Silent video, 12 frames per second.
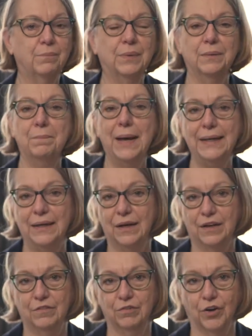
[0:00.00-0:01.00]
but many
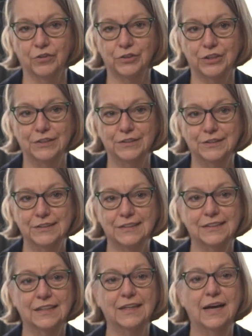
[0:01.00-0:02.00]

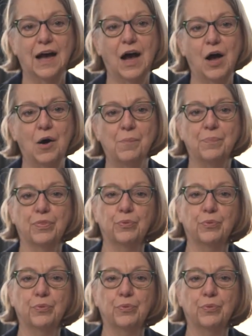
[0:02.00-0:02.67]
conversions um,